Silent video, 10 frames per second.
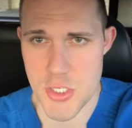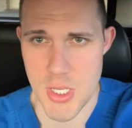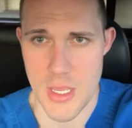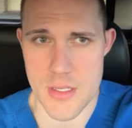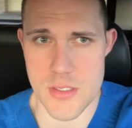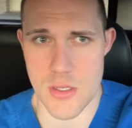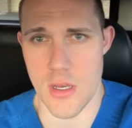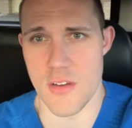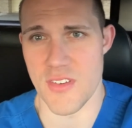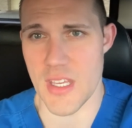chance
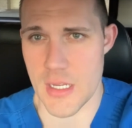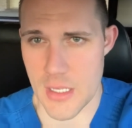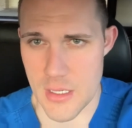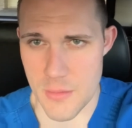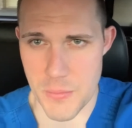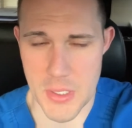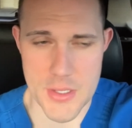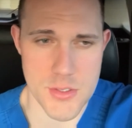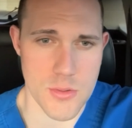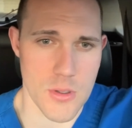of getting into PA
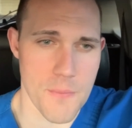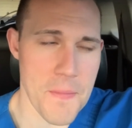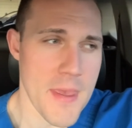school.